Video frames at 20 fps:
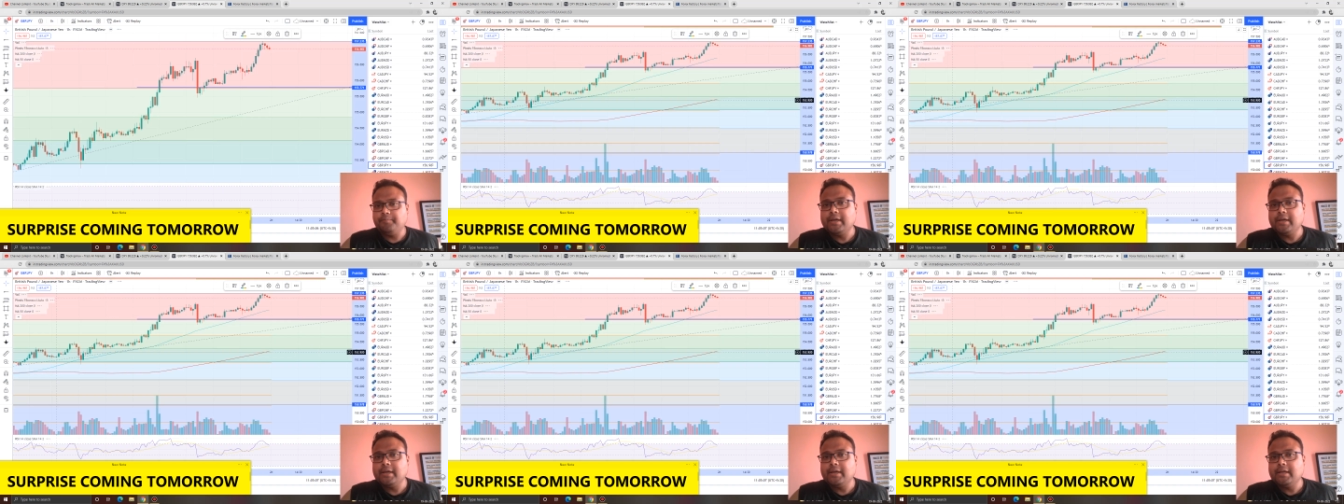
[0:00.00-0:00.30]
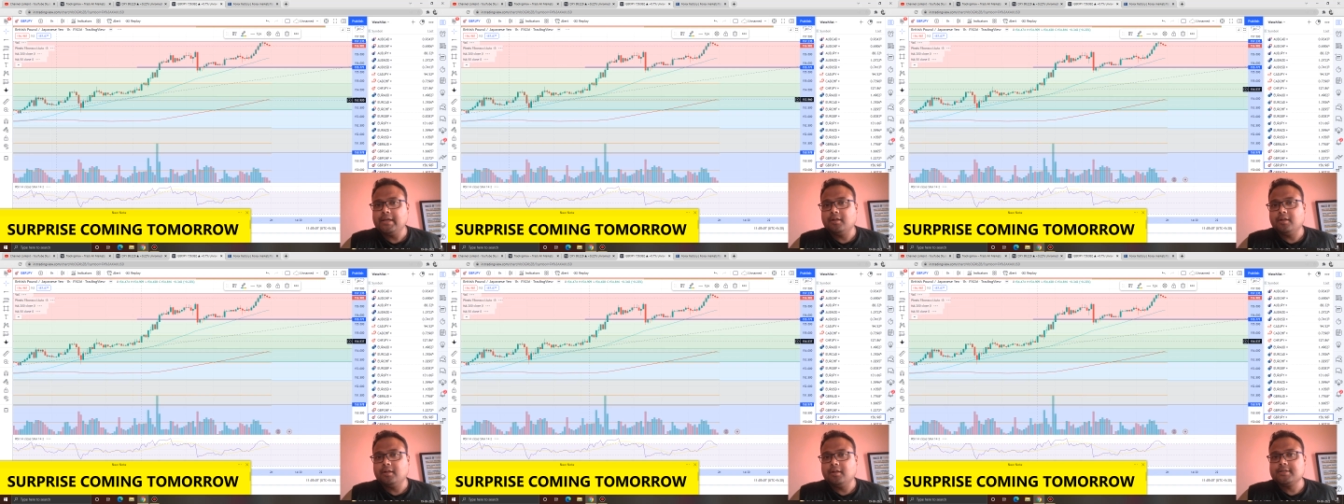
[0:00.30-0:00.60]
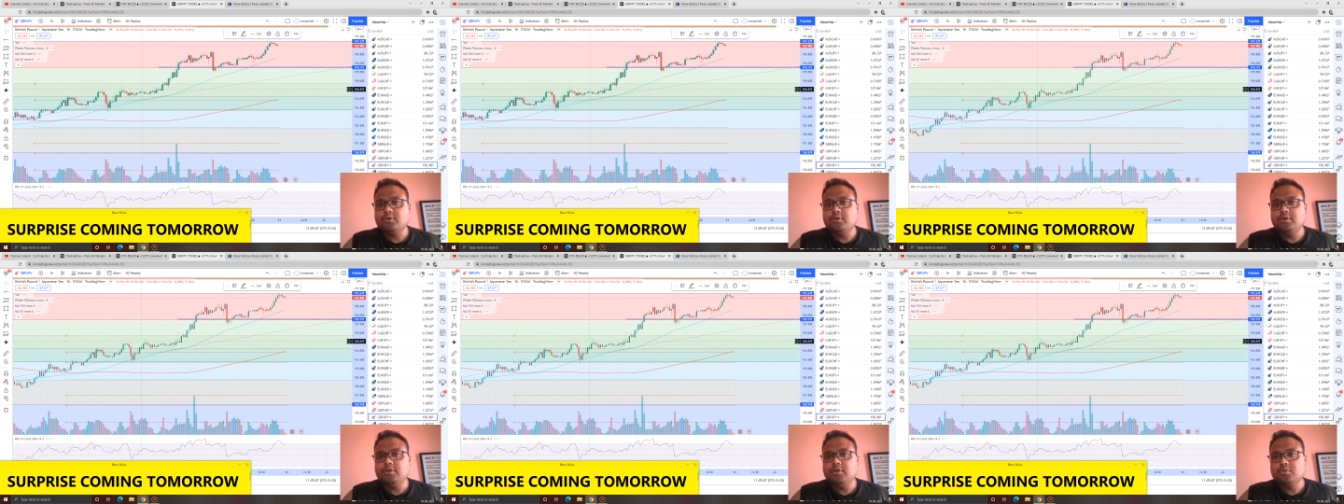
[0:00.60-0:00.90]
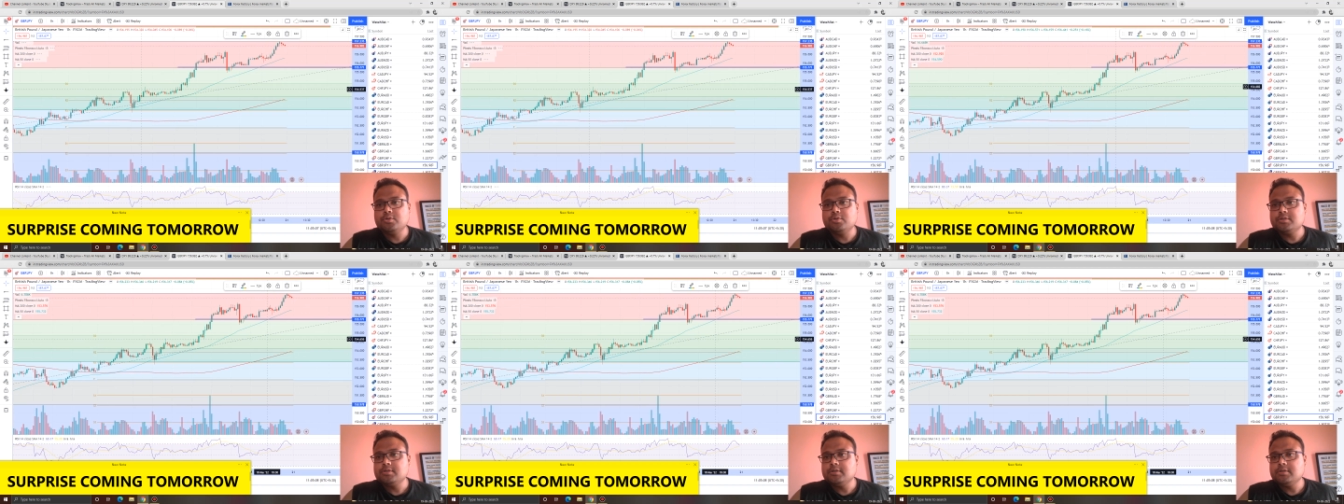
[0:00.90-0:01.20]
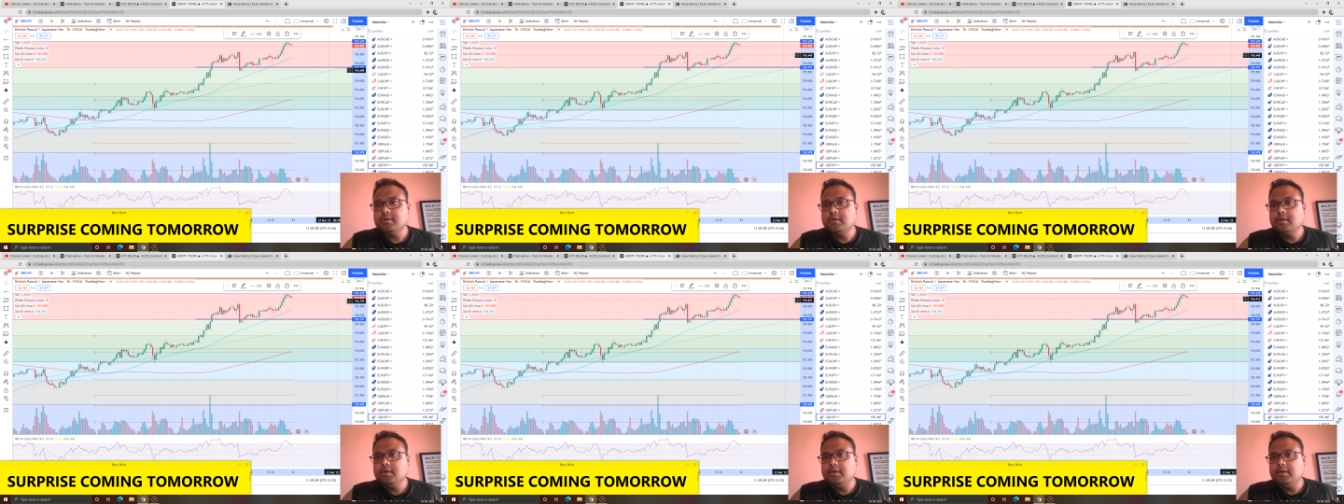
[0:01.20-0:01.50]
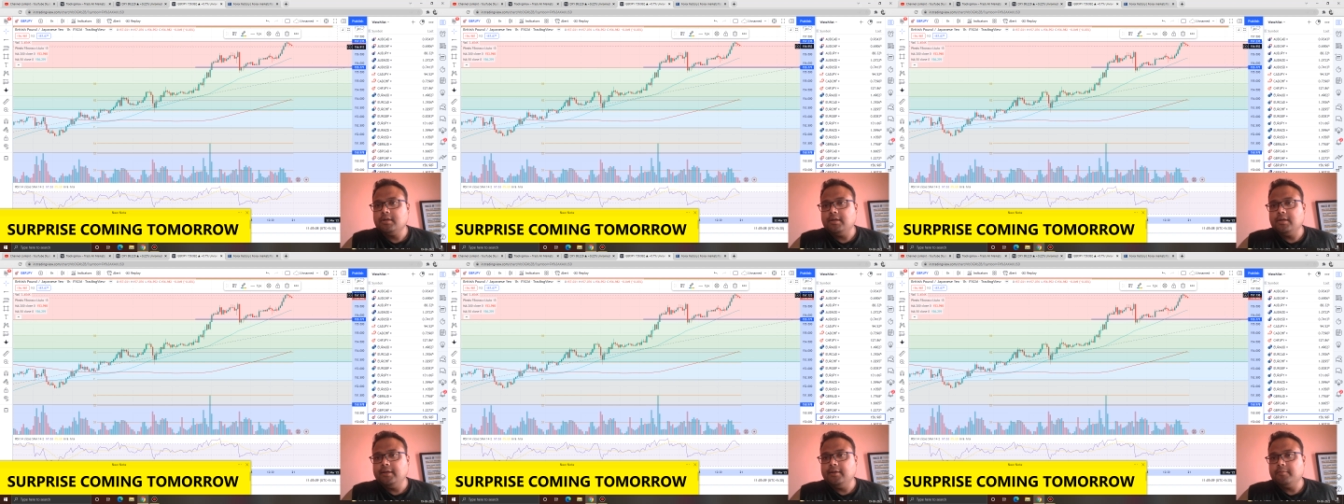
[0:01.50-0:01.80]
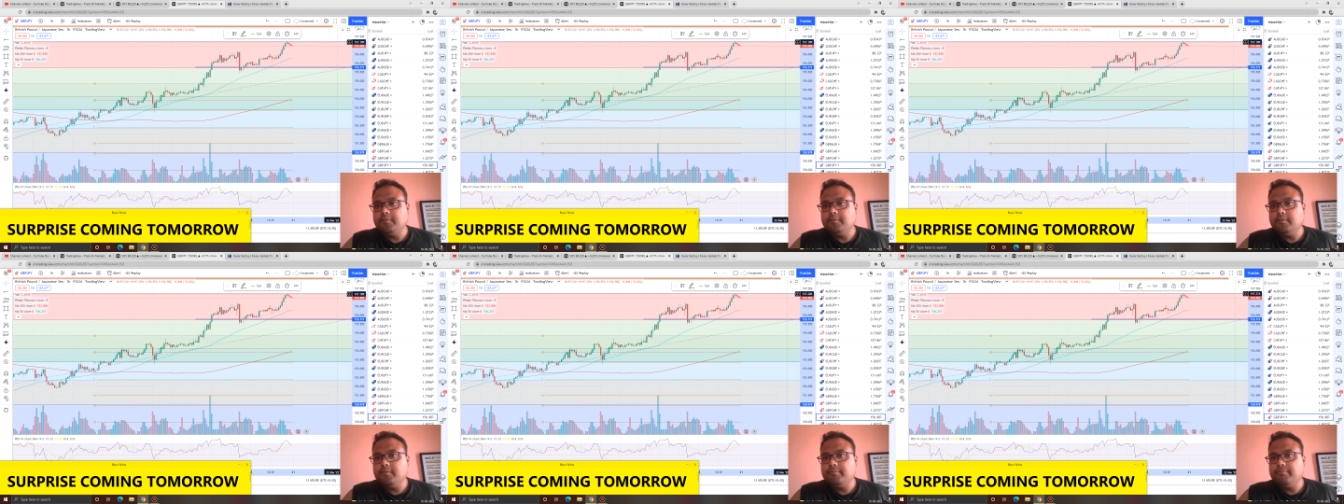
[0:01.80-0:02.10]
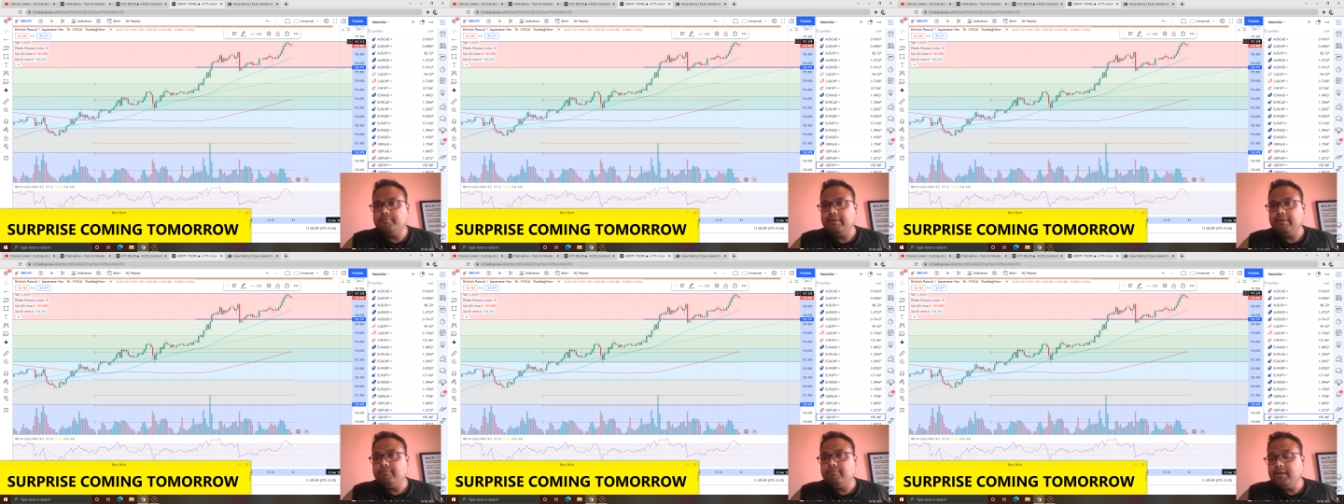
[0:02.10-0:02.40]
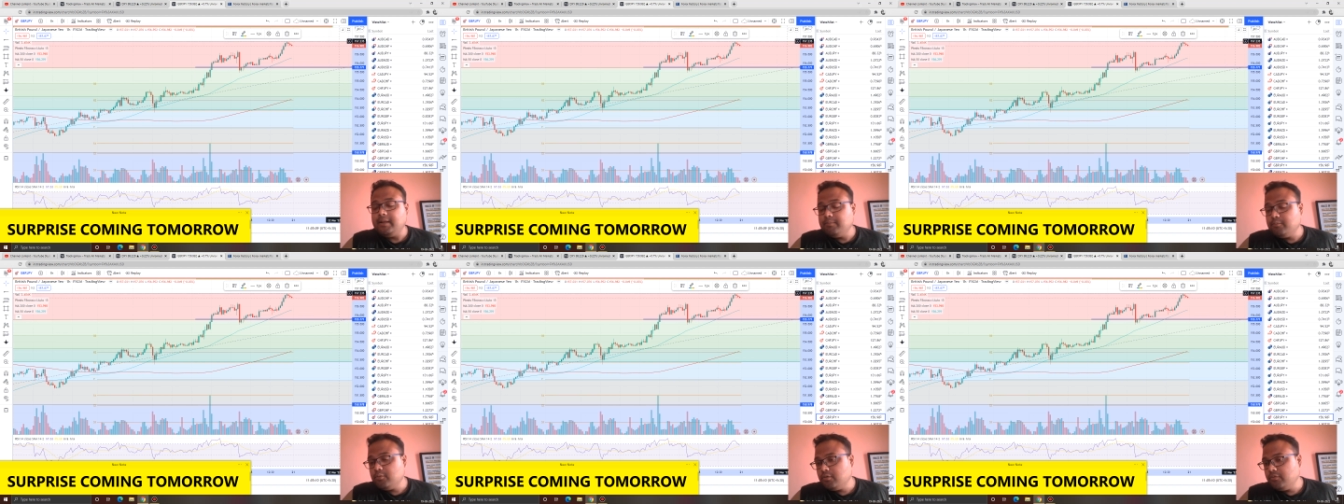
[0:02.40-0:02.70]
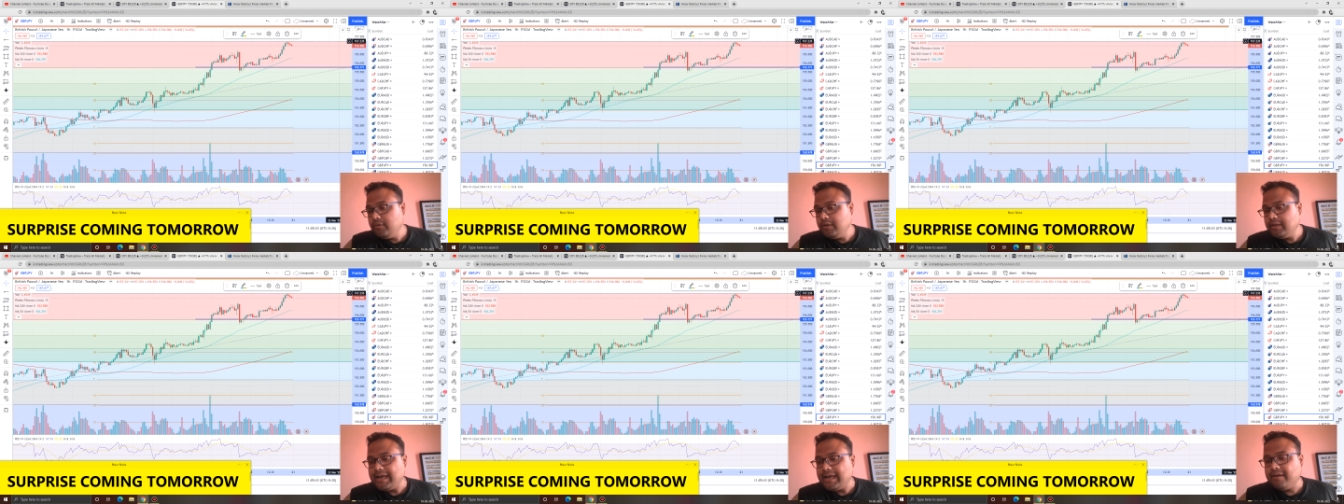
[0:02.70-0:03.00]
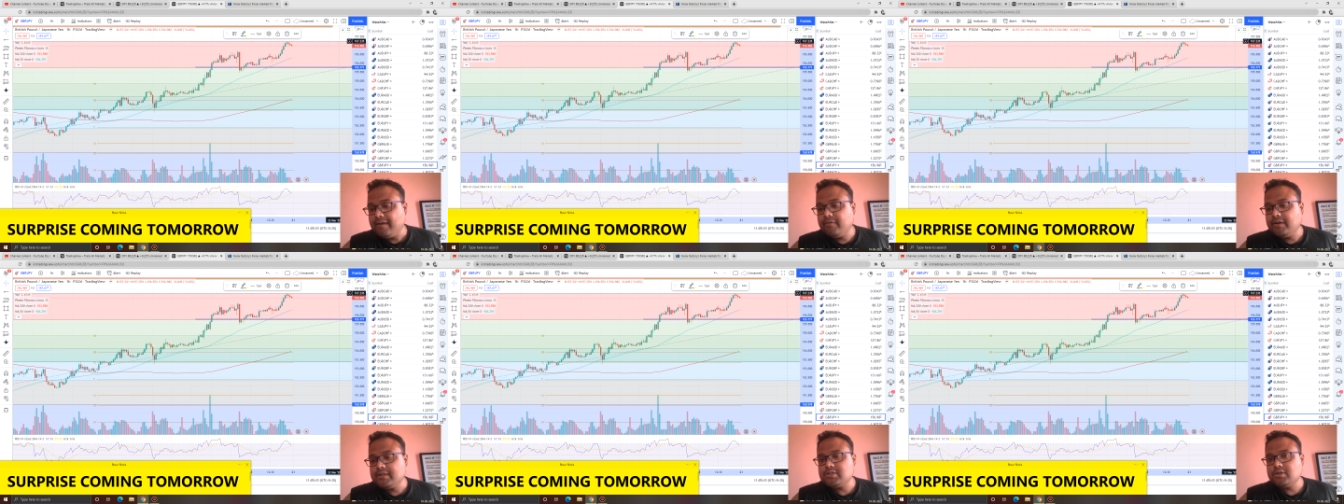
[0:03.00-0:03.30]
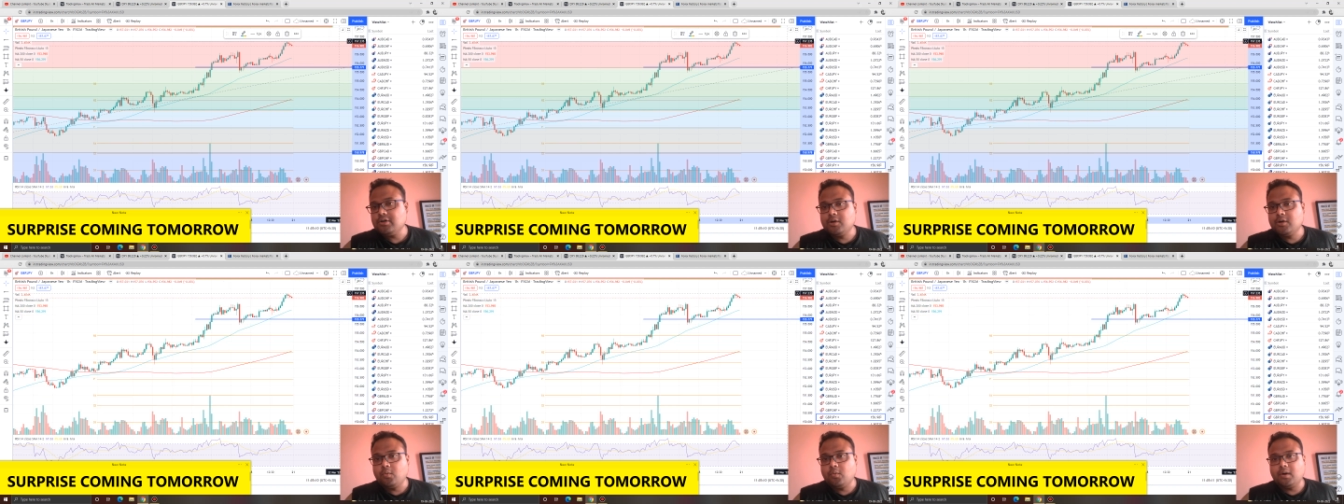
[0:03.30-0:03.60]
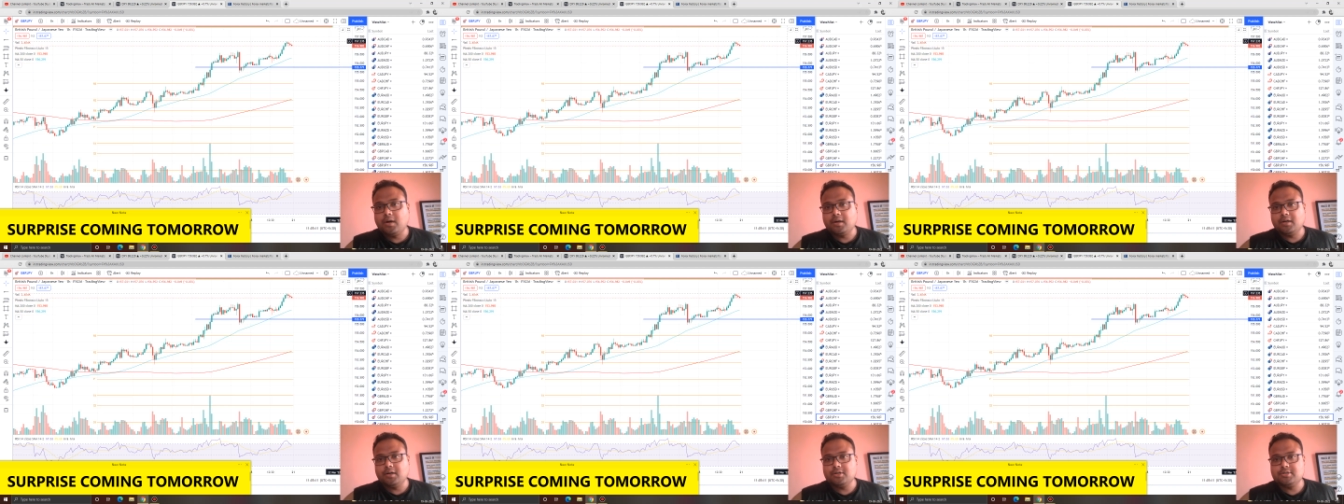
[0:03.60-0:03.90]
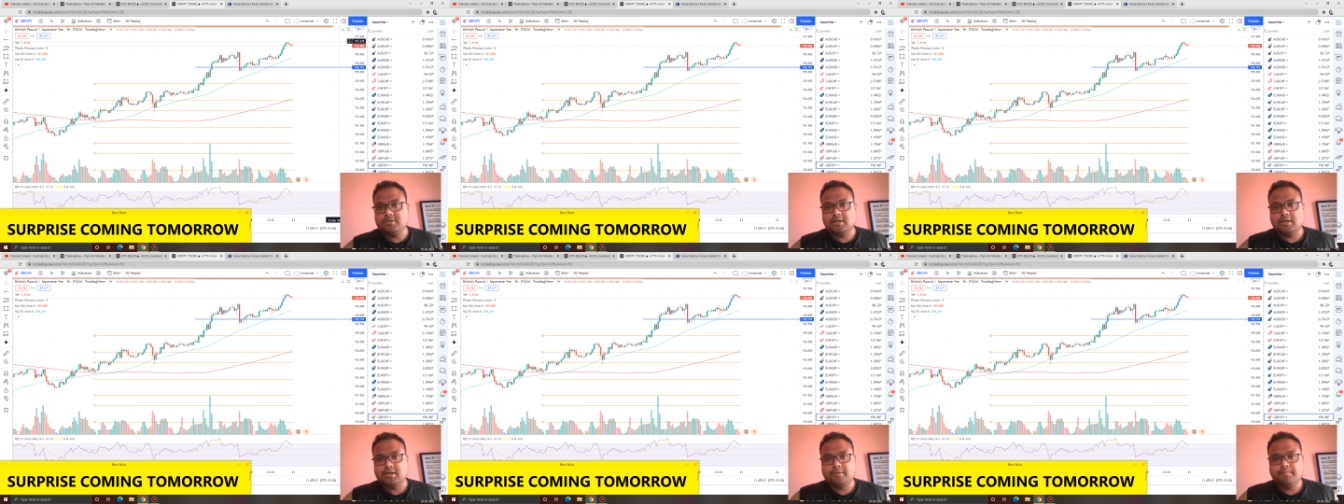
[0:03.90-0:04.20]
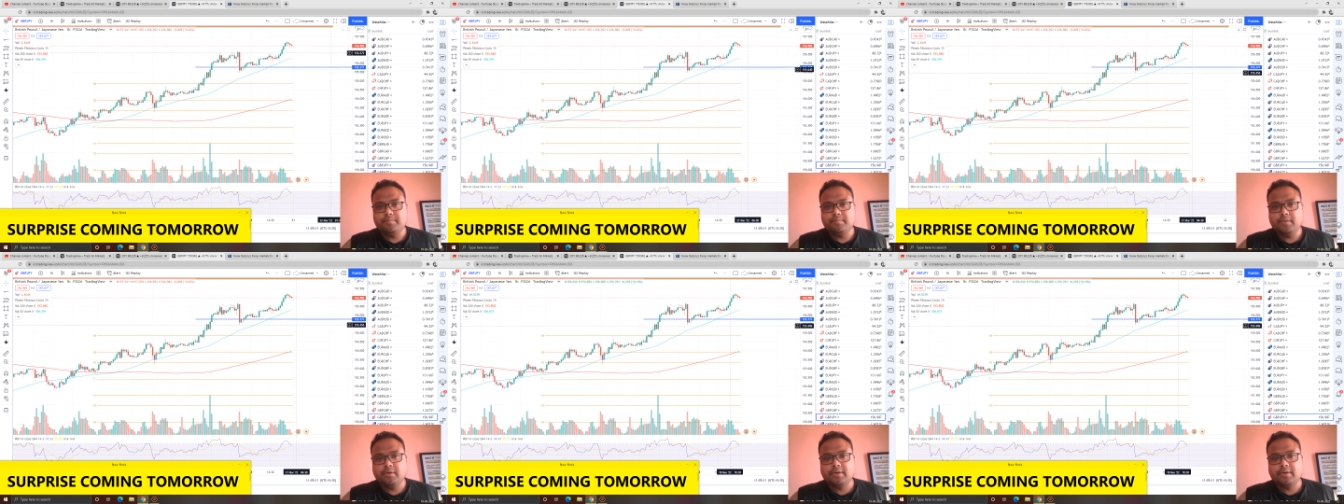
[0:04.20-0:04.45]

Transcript: you can also use the 50 moving average on the 1 hour chart.